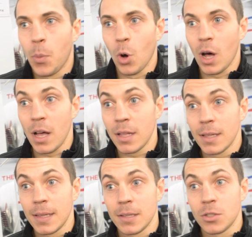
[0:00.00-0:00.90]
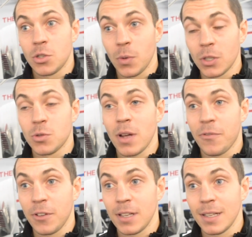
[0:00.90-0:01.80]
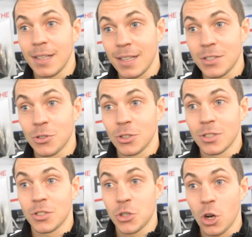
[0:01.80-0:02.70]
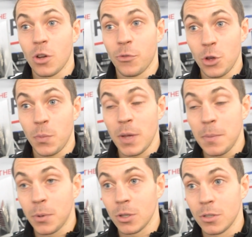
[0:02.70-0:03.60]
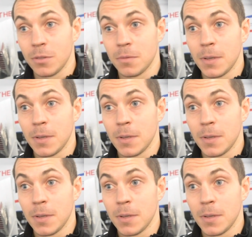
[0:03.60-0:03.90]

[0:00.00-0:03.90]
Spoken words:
But to be honest with you, I think he's going to shock a few people, and